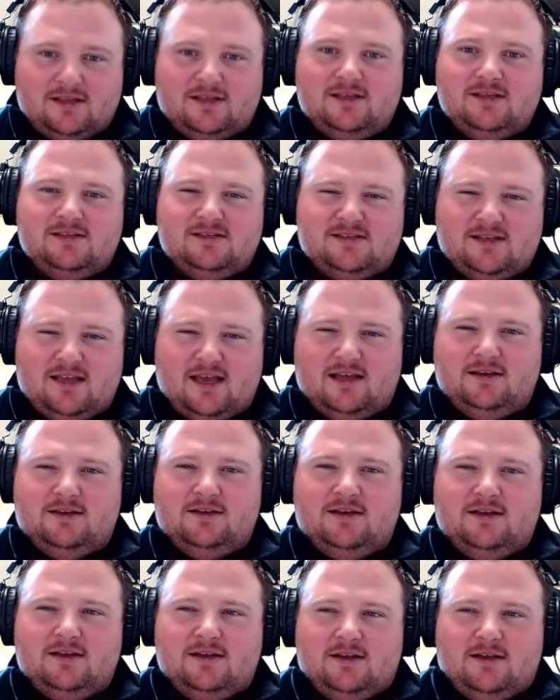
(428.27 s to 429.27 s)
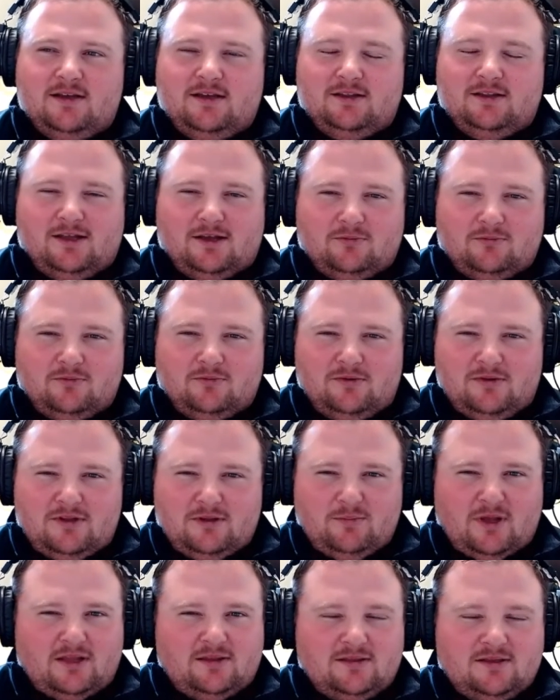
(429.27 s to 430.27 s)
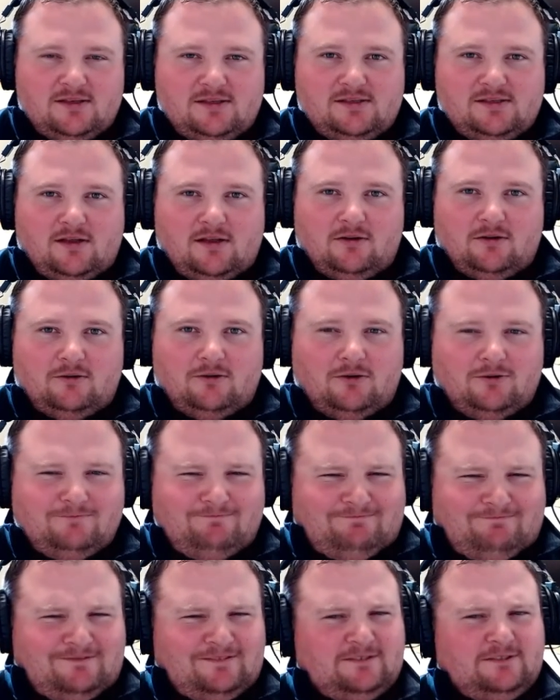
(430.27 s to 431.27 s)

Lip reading: he said that really made the seller go,